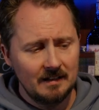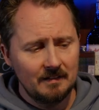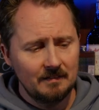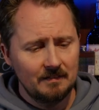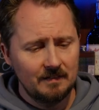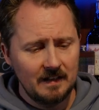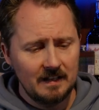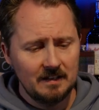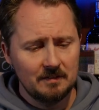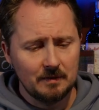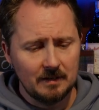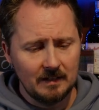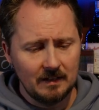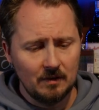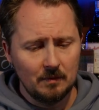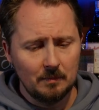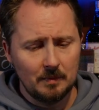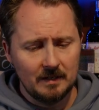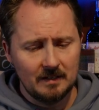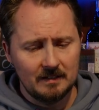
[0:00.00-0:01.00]
Fees were a
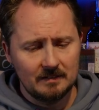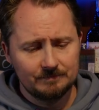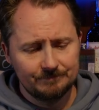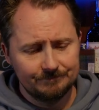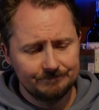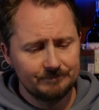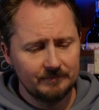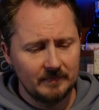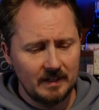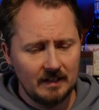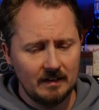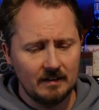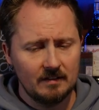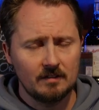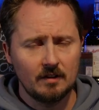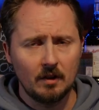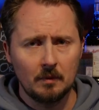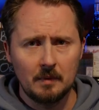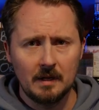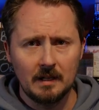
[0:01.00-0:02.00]
little bit, kind
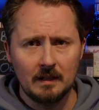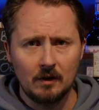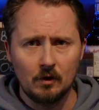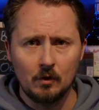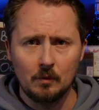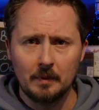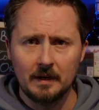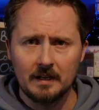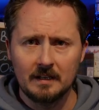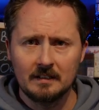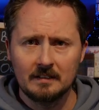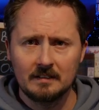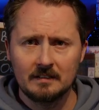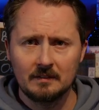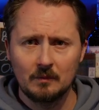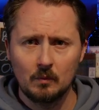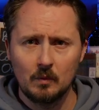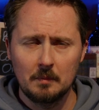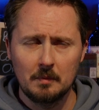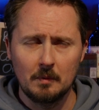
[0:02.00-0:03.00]
of stung me a little bit, a
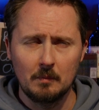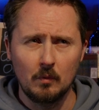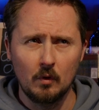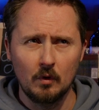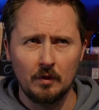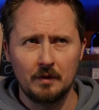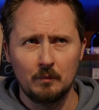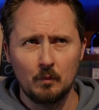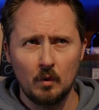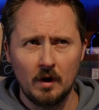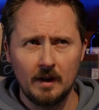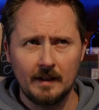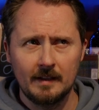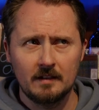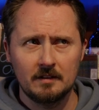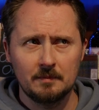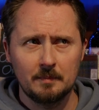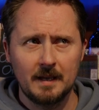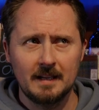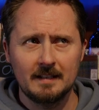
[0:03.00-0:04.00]
wee bit more than what
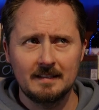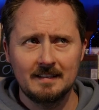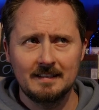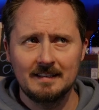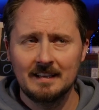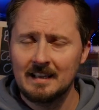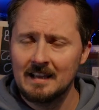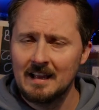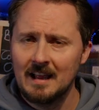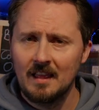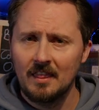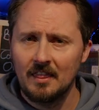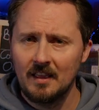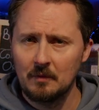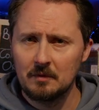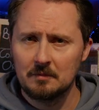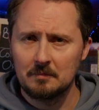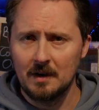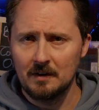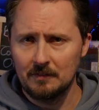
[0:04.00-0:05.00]
I expected.
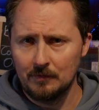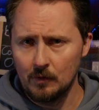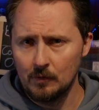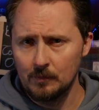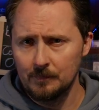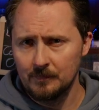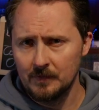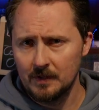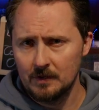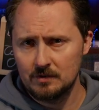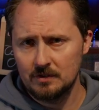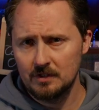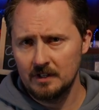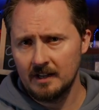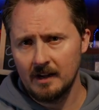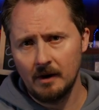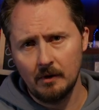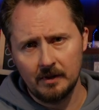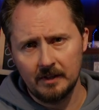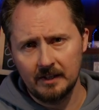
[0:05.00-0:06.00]
That was my fault. I should
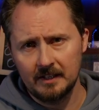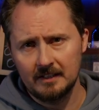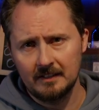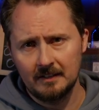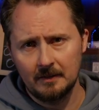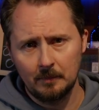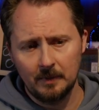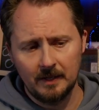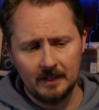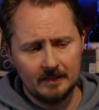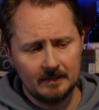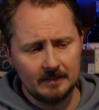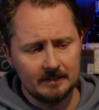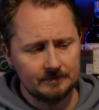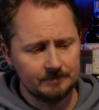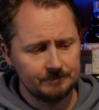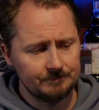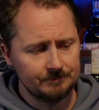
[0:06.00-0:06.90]
have calculated it better.